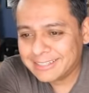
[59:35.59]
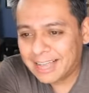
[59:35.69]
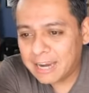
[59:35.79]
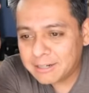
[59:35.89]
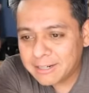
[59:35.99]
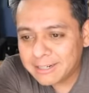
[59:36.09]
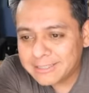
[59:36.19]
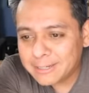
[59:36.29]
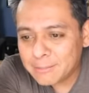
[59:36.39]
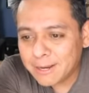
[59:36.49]
I heard
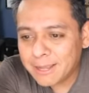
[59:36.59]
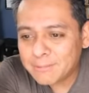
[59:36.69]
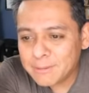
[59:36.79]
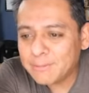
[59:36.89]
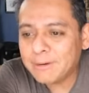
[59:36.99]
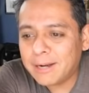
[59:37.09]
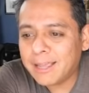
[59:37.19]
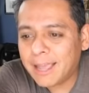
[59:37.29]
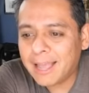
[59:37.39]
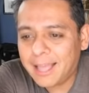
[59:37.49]
some, like, people were like,
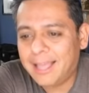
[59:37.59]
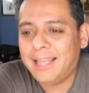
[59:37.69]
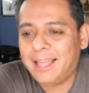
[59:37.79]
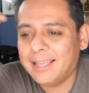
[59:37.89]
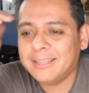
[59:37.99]
ah,